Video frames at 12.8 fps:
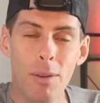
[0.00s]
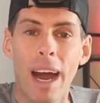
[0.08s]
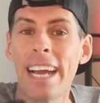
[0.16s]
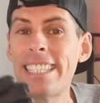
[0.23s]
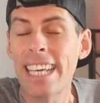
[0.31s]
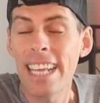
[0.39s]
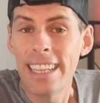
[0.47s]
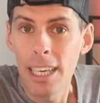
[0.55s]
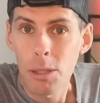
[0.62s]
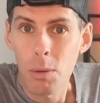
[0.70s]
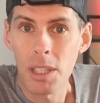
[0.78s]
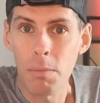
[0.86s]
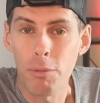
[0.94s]
So I said
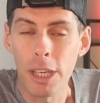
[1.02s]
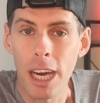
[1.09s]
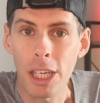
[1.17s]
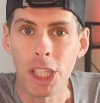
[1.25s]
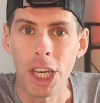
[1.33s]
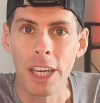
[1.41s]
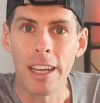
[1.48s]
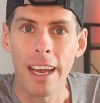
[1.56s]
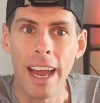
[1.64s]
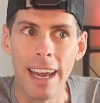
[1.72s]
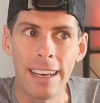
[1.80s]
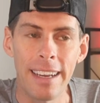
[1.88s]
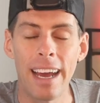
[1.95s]
this was a production,
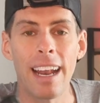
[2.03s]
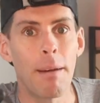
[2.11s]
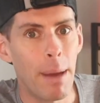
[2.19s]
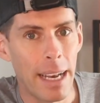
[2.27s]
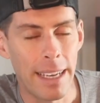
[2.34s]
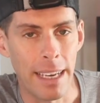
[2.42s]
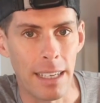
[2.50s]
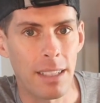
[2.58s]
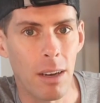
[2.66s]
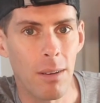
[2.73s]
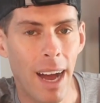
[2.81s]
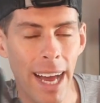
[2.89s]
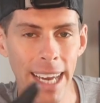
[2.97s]
and, and I meant it.
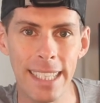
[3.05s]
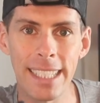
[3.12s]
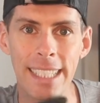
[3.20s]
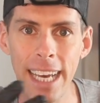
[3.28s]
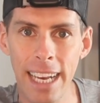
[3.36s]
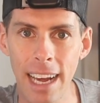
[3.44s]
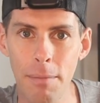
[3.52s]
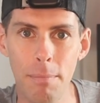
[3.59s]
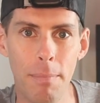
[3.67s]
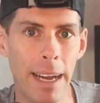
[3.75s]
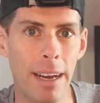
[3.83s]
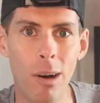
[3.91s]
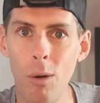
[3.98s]
So I had set up
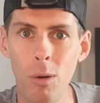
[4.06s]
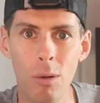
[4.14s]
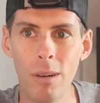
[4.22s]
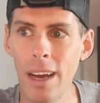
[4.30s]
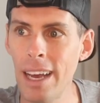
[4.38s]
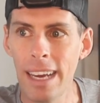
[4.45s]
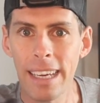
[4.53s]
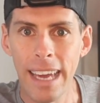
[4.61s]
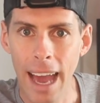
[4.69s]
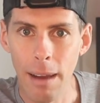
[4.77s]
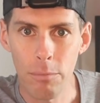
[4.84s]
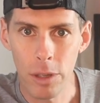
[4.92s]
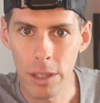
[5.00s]
my whole
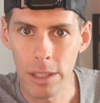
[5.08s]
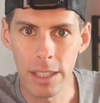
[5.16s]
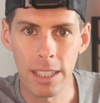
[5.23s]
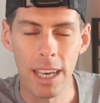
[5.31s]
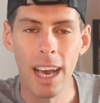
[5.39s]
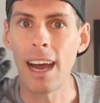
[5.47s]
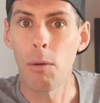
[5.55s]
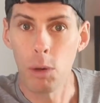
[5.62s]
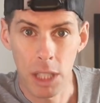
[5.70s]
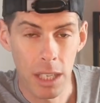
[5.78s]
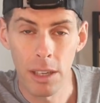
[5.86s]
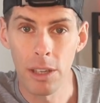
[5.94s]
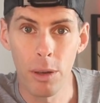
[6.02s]
cameras. Uh, I
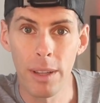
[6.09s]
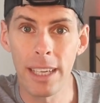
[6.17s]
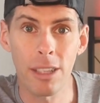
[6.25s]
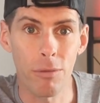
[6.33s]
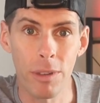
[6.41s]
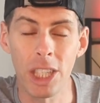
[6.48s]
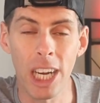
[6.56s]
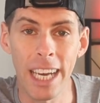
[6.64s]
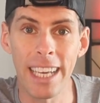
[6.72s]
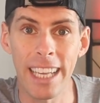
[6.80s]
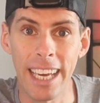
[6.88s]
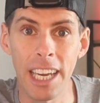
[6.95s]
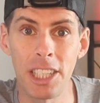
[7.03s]
was gonna do this originally
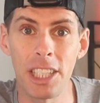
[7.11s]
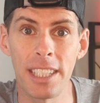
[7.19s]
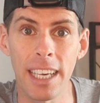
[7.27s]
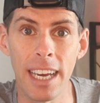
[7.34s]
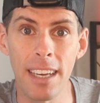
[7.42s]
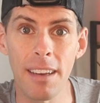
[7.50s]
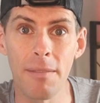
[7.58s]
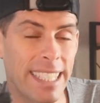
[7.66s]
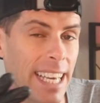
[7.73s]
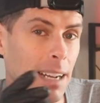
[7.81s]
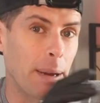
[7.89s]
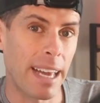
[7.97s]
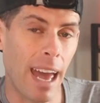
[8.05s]
in the kitchen sink. I
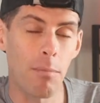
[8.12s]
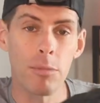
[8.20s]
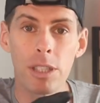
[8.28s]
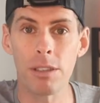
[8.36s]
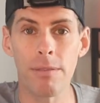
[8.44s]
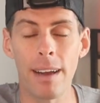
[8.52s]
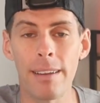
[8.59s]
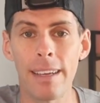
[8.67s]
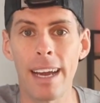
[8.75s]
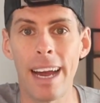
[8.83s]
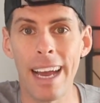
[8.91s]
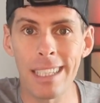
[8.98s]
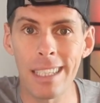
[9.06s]
set up my cameras around
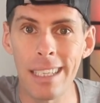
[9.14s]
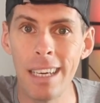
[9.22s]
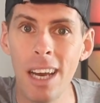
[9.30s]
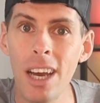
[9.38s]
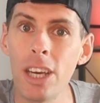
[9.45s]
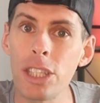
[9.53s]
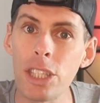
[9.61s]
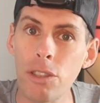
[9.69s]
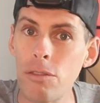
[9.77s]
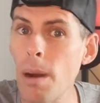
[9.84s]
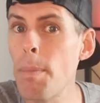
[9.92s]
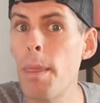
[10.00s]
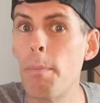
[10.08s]
it. I actually
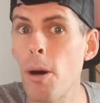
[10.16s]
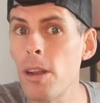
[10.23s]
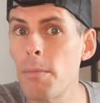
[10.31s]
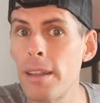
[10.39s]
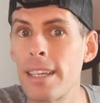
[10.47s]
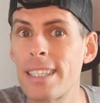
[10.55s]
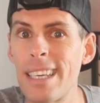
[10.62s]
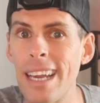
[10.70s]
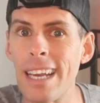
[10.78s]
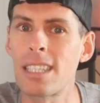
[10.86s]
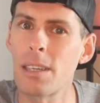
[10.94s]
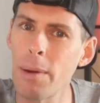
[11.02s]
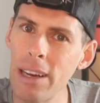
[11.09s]
scrubbed the bottom of the
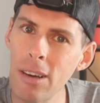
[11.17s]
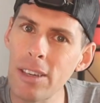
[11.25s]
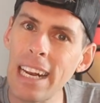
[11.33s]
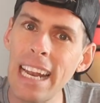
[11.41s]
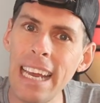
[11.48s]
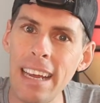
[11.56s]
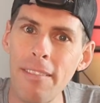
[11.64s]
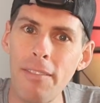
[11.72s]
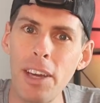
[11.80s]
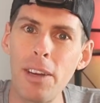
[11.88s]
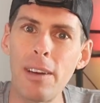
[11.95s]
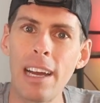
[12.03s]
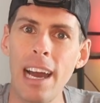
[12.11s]
sink so it looked clean for you